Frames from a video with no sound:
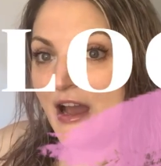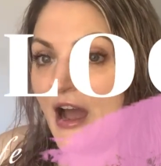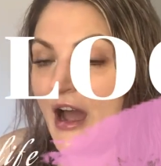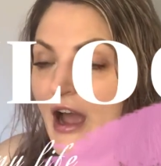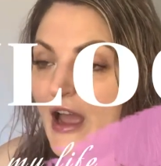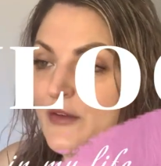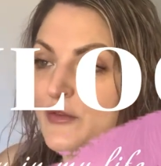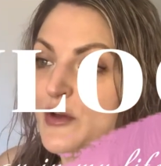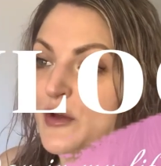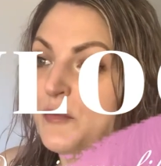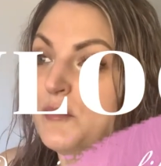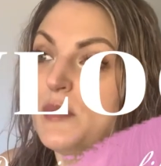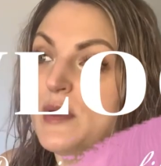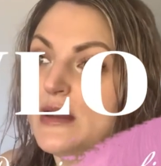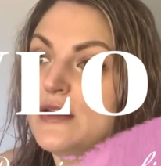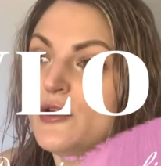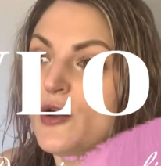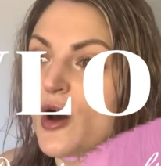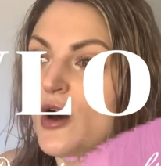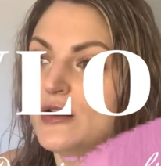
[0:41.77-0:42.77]
I've
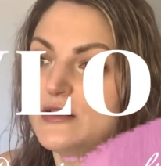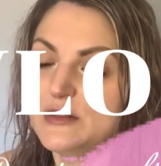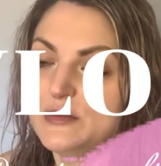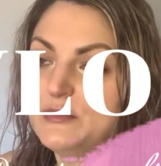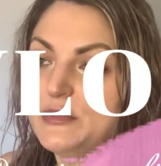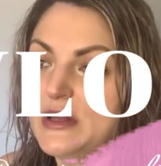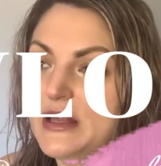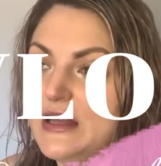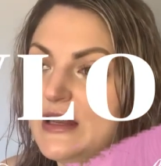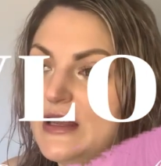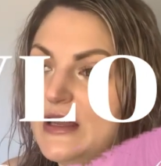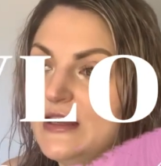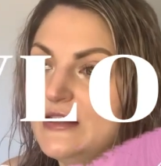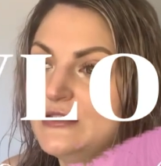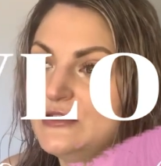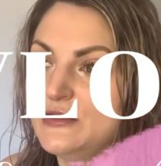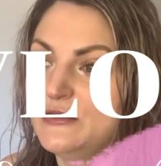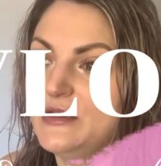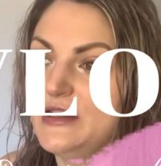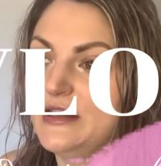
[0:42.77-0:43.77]
been contemplating
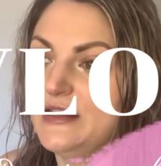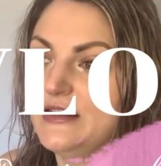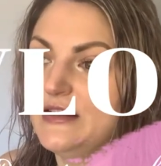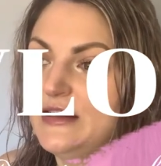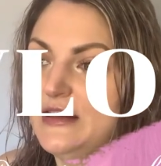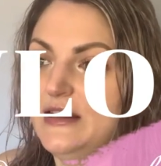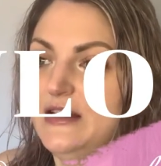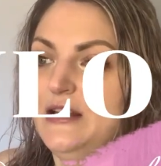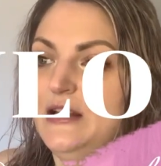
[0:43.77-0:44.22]
doing,